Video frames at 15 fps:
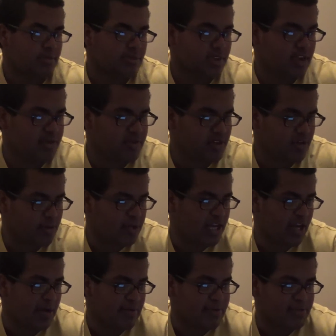NWA.
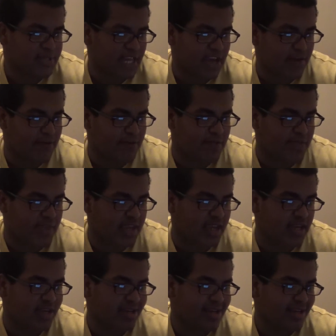It was just
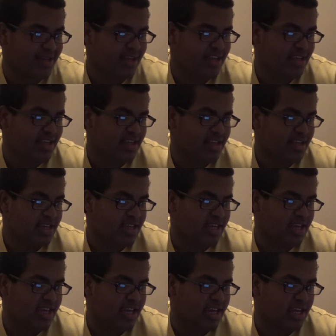everything
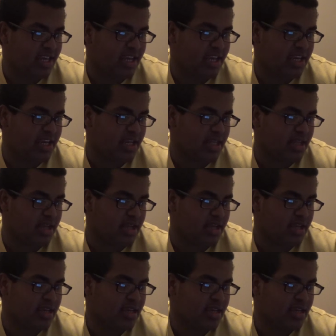in LA.